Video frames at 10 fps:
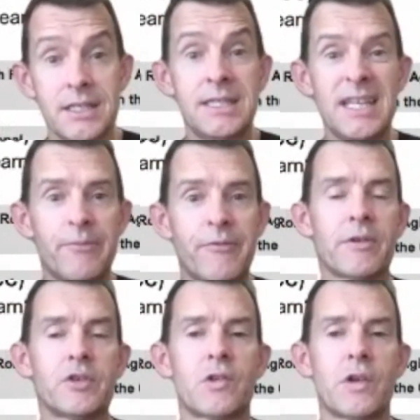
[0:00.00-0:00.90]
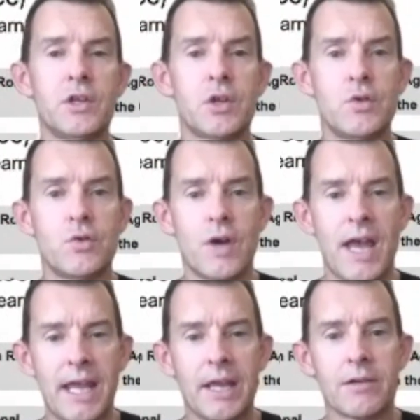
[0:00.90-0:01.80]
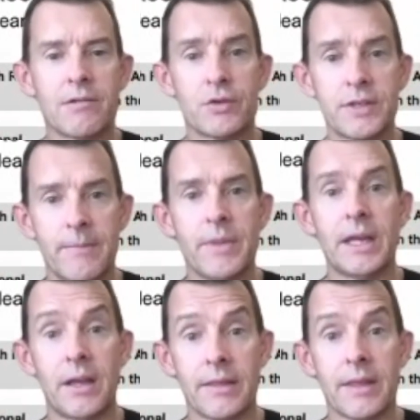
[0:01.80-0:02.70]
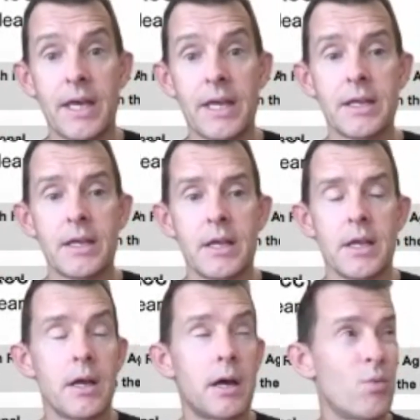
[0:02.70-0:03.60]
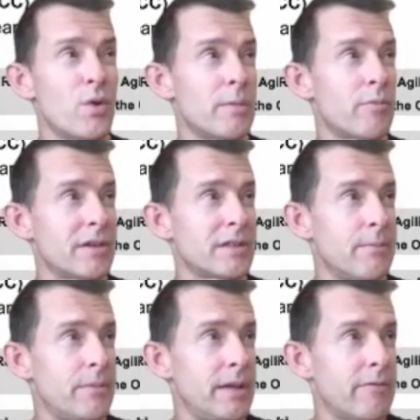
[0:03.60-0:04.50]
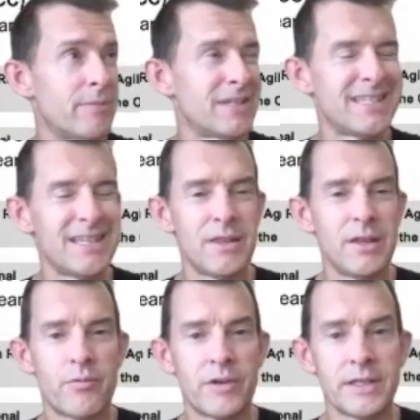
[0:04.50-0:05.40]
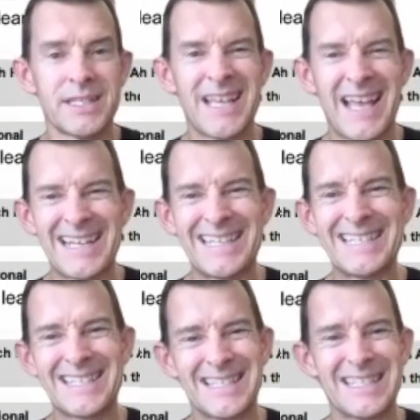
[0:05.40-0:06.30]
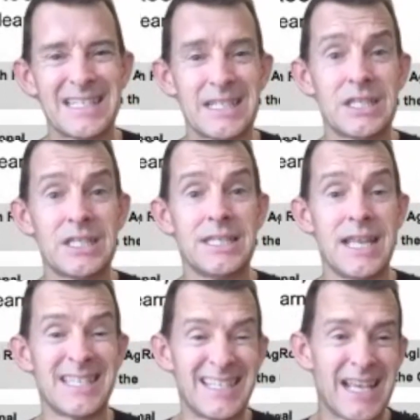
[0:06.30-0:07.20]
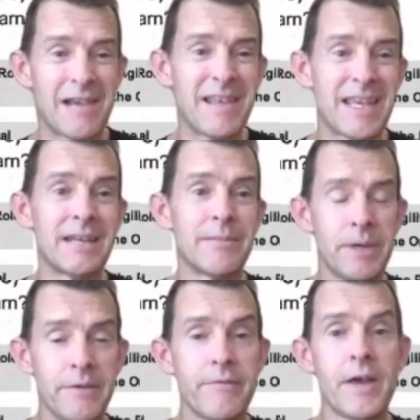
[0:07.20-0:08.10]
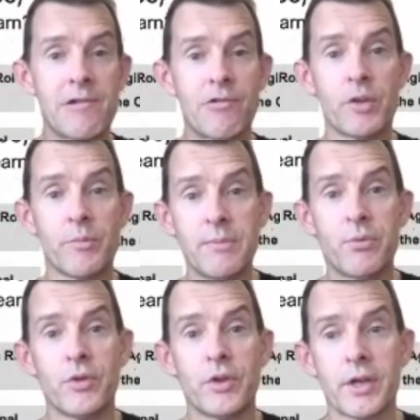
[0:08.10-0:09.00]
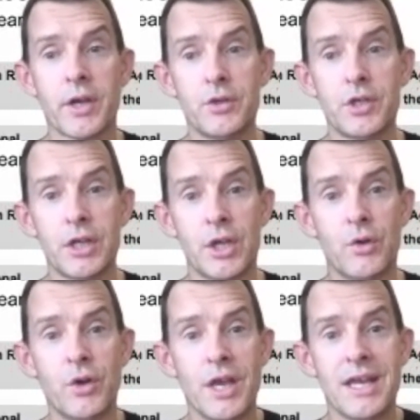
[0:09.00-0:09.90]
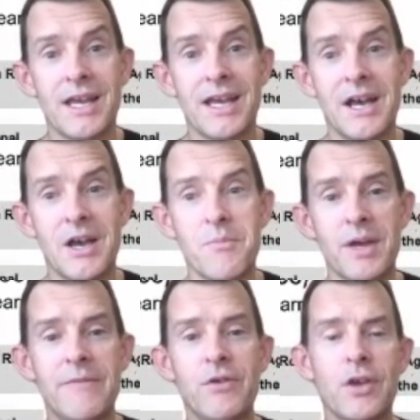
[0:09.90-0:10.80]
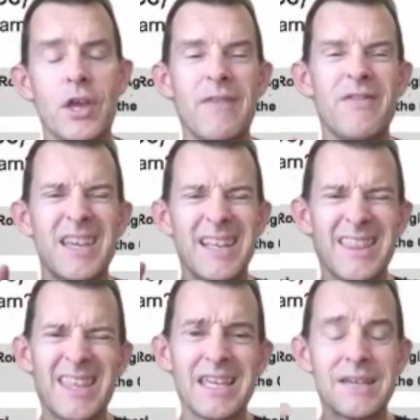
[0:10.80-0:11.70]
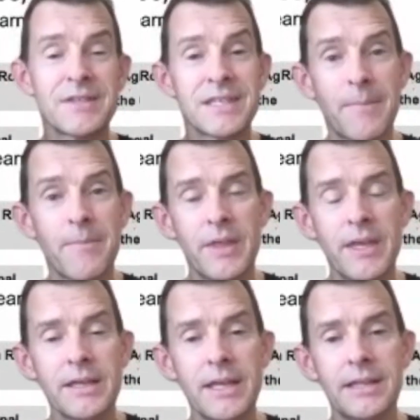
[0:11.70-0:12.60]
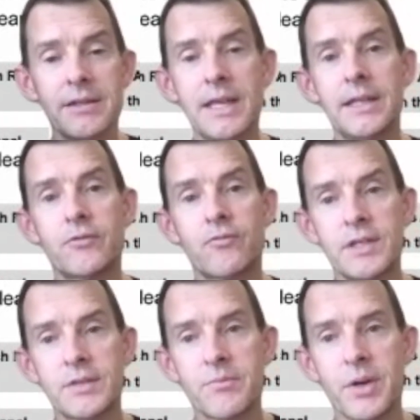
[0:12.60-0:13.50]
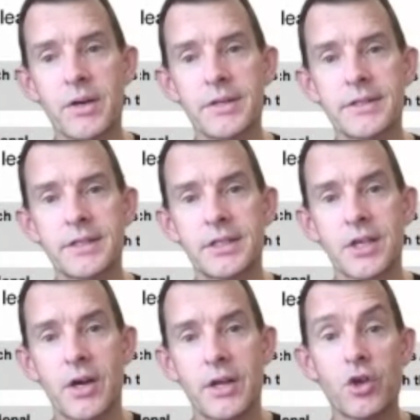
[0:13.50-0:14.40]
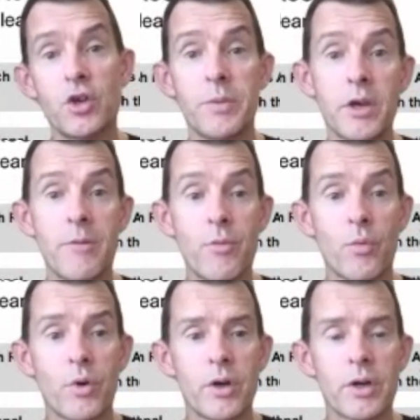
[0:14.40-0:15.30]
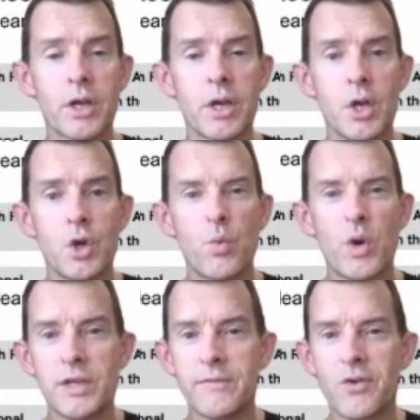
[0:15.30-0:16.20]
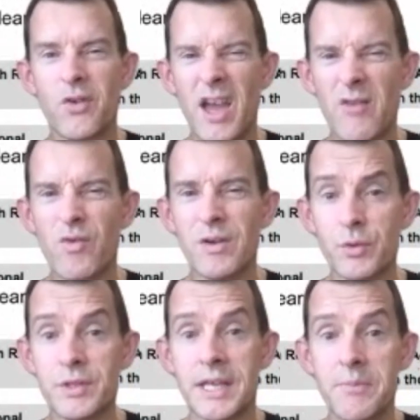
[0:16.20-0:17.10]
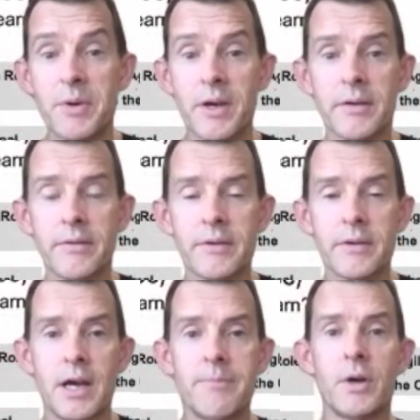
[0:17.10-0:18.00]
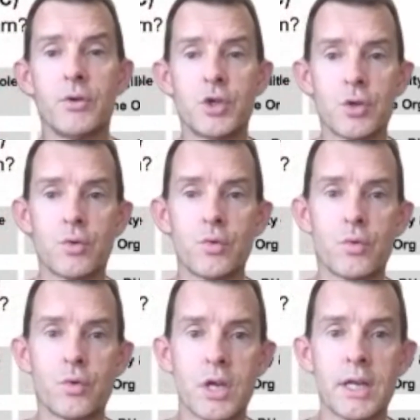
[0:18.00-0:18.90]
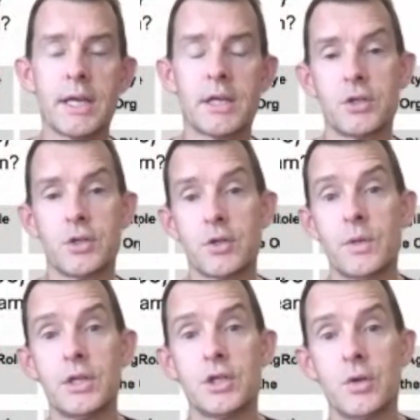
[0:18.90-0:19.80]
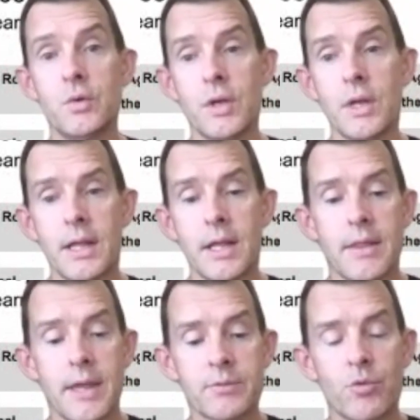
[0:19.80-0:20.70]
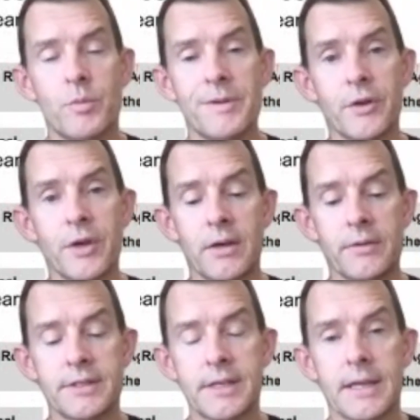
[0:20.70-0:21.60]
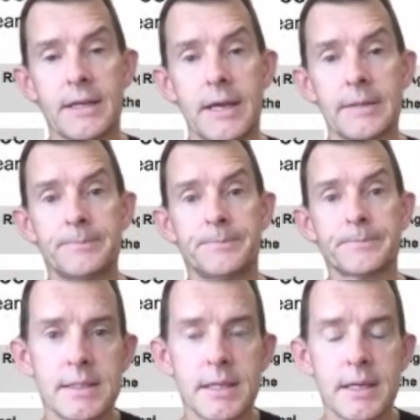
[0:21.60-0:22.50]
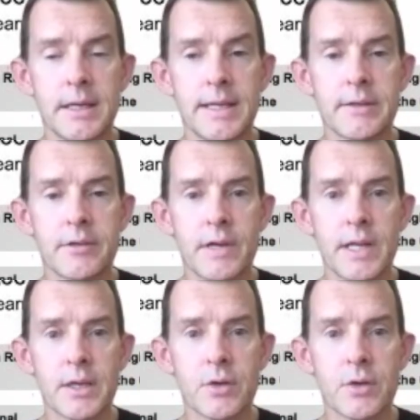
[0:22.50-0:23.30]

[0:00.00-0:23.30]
deep frustration or anger or something like that. I wouldn't bring something that brings sadness necessarily. Again, be fair on the people that are coaching you. But if you can think of something in the recent past that's kind of could be home or work, where you've got that real deeper emotional connection to an issue, that's what we're looking at on the second day. It's a 3-day